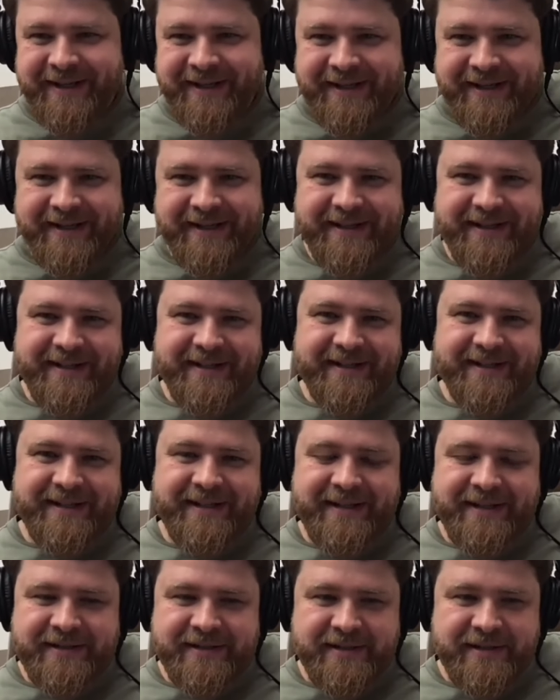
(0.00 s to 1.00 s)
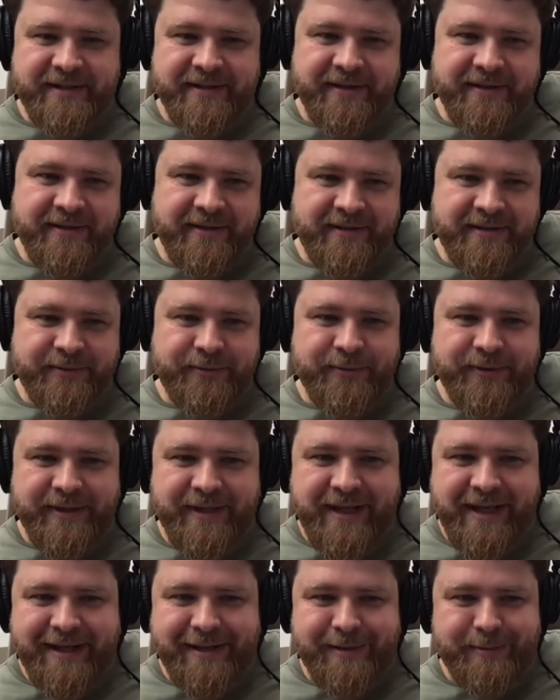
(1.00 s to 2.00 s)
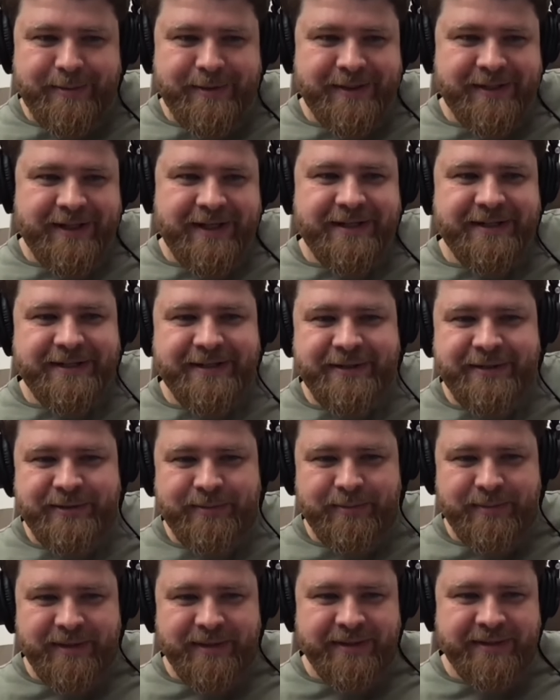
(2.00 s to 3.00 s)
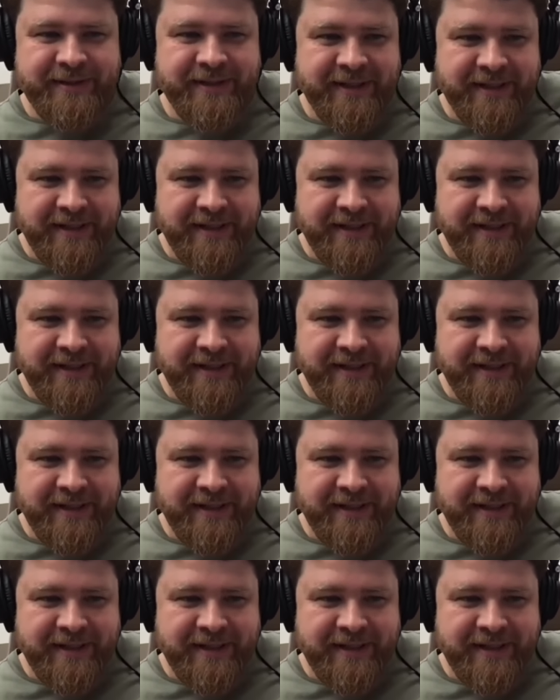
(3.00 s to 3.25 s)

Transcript: and this really helped us to build